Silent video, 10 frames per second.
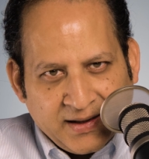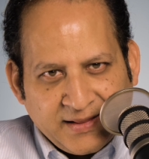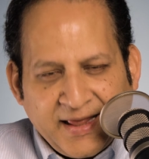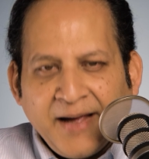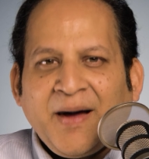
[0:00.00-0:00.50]

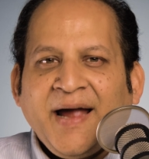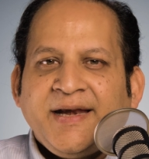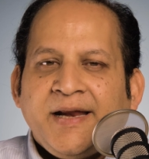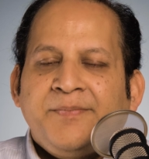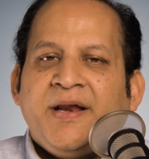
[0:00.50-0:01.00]
thereby
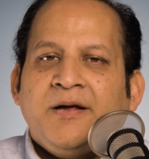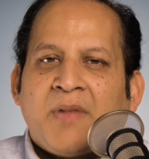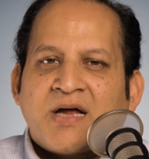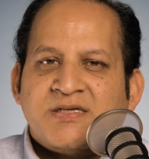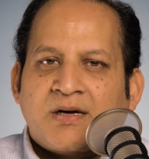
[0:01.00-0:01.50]
enabling
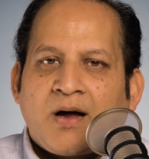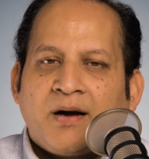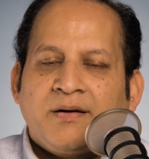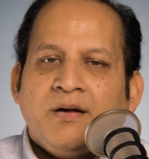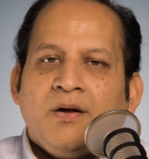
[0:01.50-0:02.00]

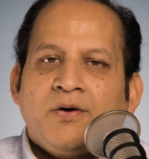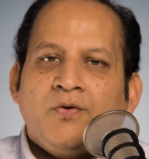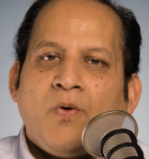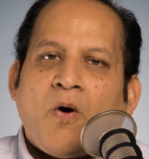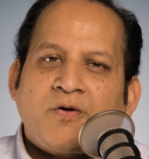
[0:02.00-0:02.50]
Mastercard
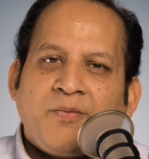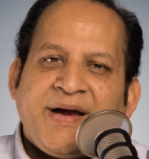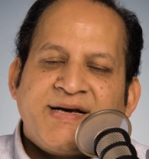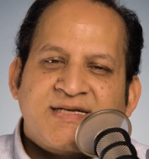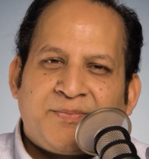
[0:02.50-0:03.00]
to
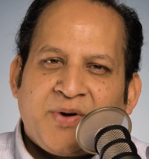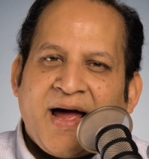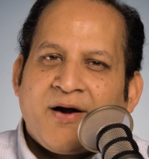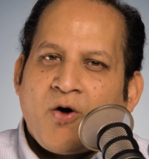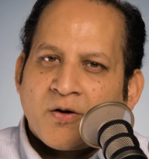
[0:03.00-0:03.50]
automate
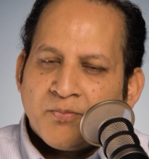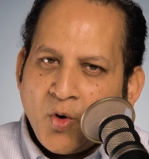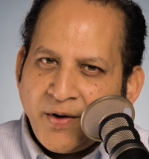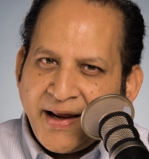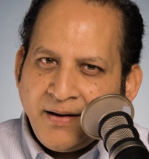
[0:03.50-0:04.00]
supplier
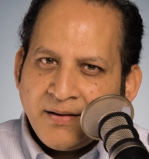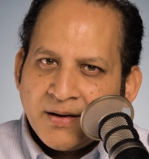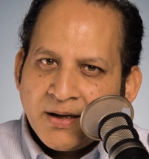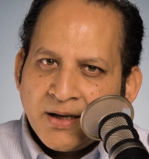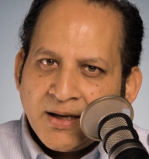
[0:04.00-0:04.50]
onboarding,
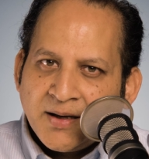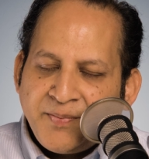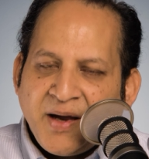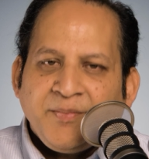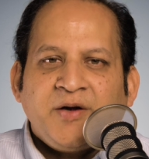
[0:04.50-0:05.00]

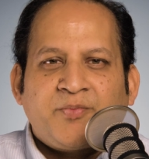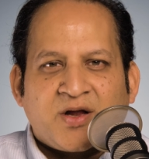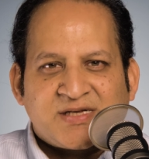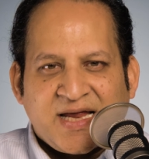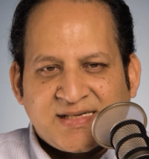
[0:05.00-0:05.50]
payment
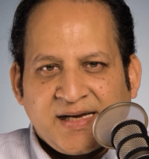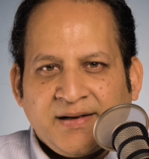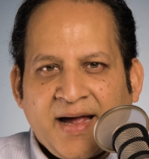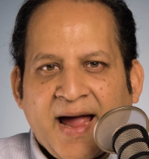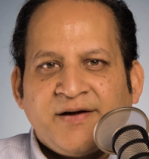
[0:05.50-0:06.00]

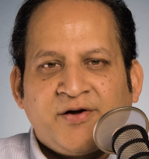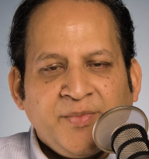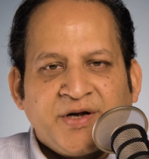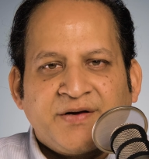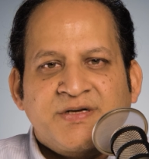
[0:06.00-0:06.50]
processing, and
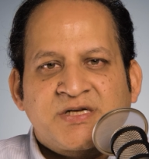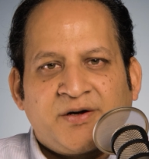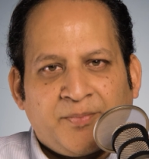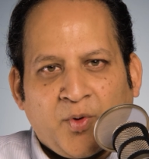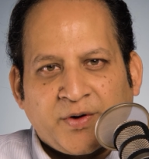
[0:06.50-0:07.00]
remittance
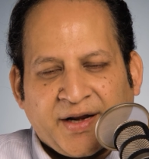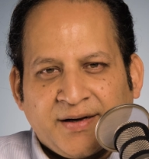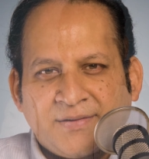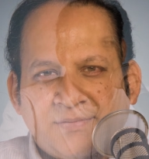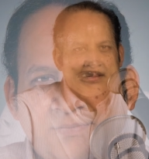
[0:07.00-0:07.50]
reporting.